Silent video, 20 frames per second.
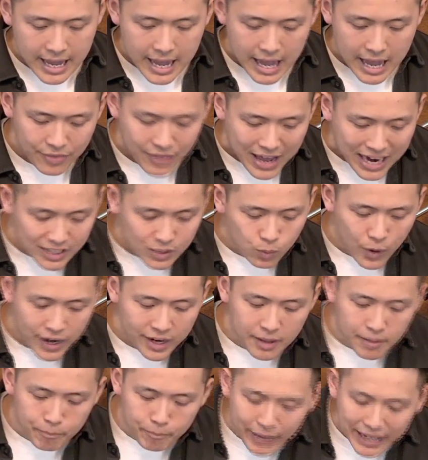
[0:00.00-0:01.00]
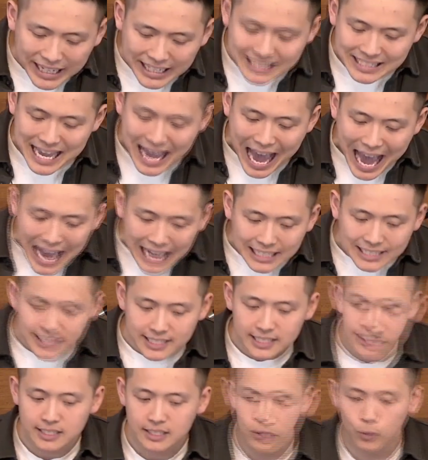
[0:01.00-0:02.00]
And that is one of the biggest
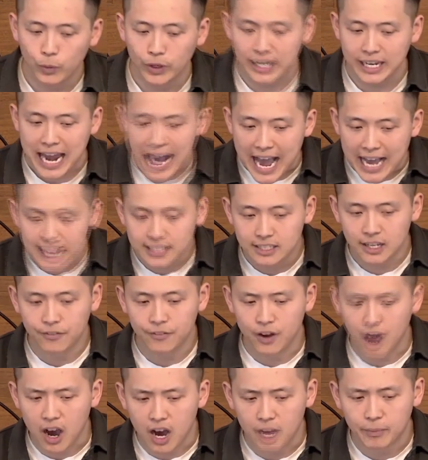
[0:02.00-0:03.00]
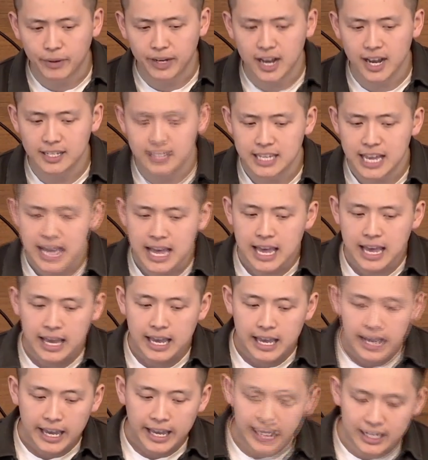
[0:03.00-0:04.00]
asks we can ask of God, because
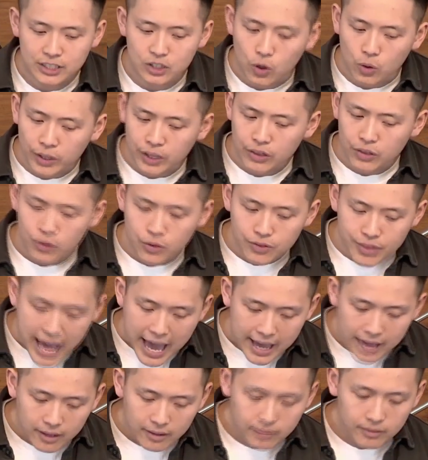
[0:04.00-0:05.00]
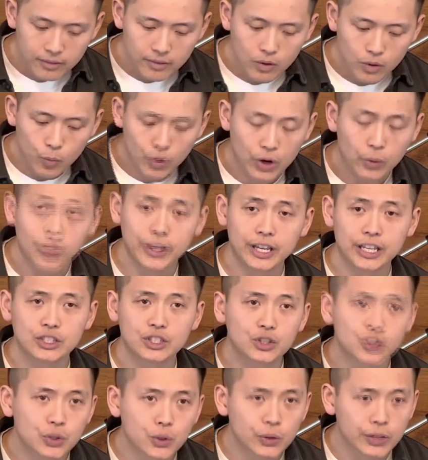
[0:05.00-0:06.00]
it is only through that where we can
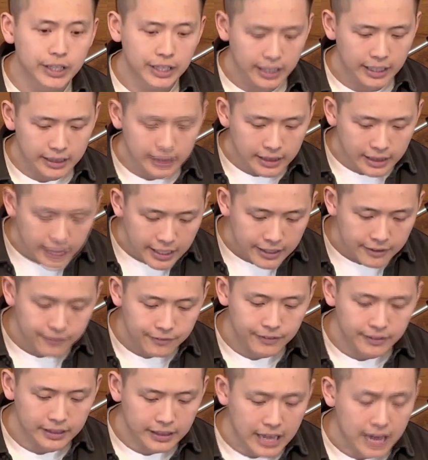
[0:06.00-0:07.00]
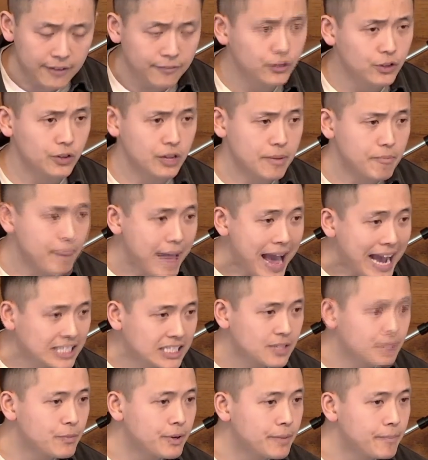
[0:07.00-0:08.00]
truly live life to the
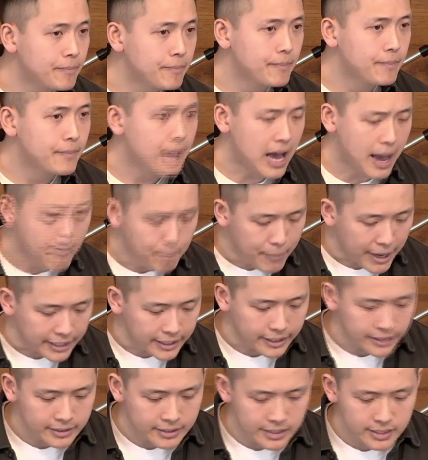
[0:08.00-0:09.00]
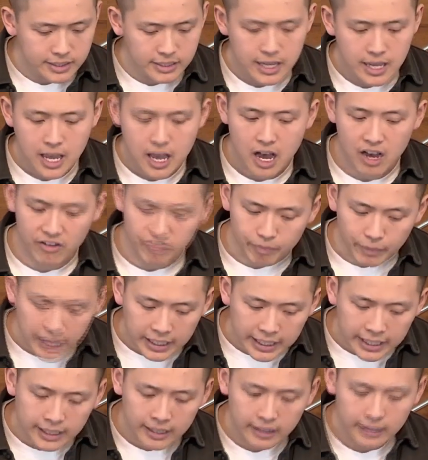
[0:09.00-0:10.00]
maximum abundance of
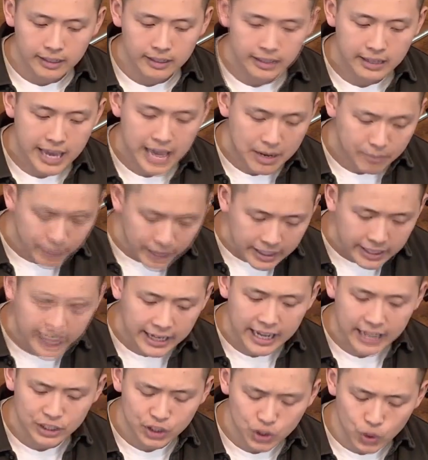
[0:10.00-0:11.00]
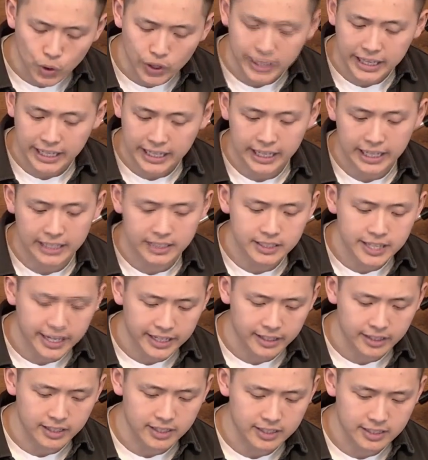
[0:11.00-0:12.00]
meaning and joy that he
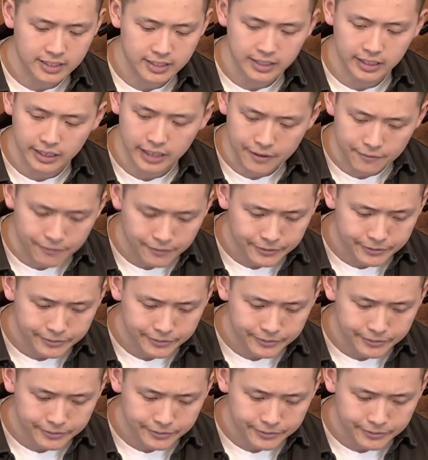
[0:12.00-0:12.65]
intended us to live.